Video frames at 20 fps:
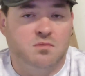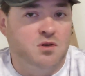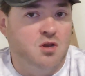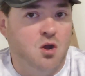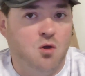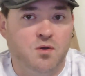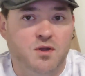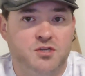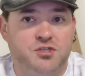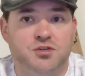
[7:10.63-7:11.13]

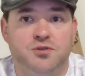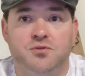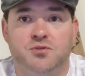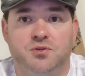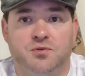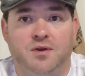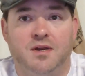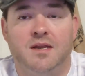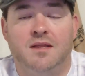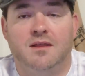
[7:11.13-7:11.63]
no
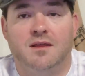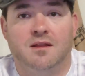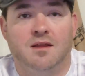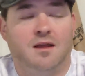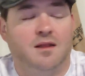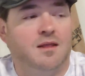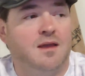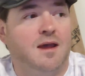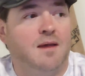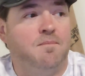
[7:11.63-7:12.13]
issues or anything
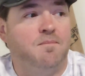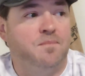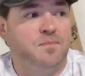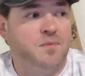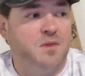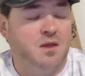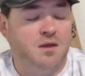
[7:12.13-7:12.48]
like that.